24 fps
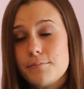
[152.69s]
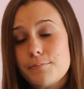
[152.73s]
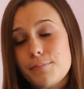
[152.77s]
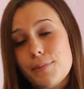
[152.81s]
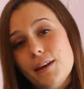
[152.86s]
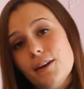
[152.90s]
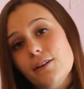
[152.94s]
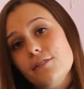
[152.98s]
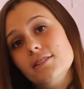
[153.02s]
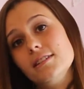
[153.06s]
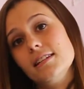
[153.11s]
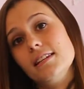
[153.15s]

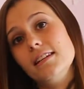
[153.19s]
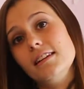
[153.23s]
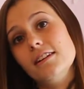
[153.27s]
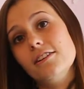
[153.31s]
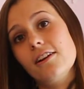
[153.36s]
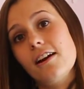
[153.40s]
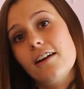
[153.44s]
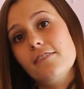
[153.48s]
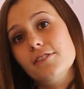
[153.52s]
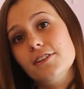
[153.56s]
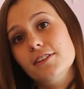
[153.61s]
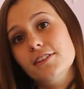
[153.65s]
be able to hear
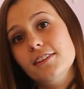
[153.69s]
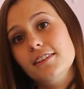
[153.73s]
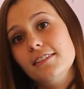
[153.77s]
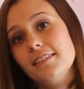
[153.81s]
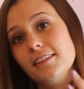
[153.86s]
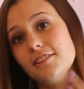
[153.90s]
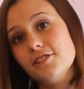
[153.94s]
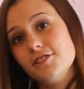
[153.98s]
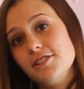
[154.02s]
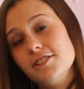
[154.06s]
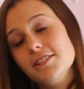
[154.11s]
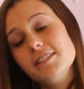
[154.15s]
everything
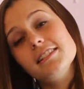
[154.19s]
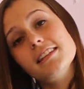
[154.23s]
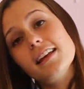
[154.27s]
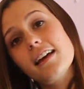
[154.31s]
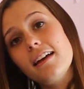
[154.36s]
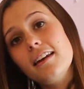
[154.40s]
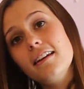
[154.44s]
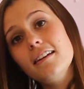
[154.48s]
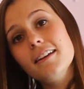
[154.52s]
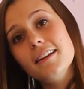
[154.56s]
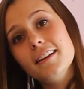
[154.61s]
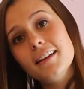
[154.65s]
that she
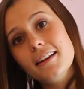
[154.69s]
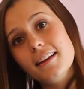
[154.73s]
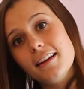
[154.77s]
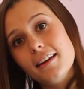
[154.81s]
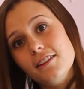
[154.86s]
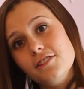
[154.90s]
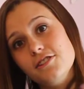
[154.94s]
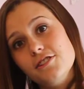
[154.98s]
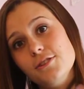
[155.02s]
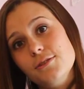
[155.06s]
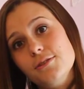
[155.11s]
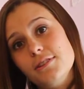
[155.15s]
said
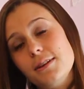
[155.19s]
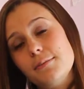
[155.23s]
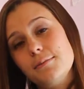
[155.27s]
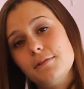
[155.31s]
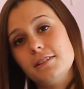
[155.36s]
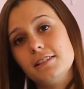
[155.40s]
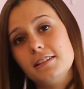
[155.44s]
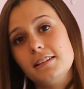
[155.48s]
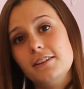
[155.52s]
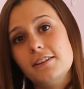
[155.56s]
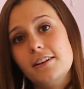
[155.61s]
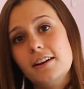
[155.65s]
and she was able
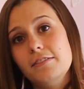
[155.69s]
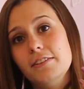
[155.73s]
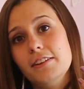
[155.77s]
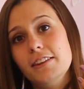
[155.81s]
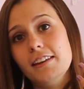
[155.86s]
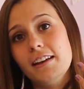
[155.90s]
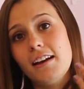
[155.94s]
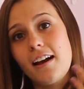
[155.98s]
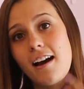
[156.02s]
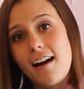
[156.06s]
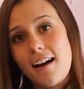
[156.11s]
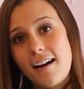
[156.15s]
to hear
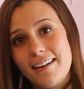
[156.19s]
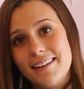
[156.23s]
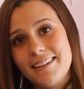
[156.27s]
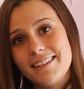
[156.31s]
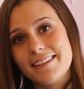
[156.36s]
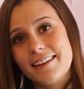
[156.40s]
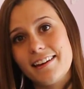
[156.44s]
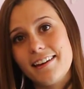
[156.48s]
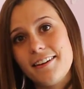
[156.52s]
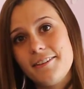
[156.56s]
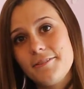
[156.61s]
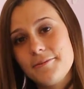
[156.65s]
everything I
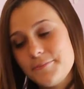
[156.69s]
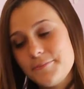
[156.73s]
said.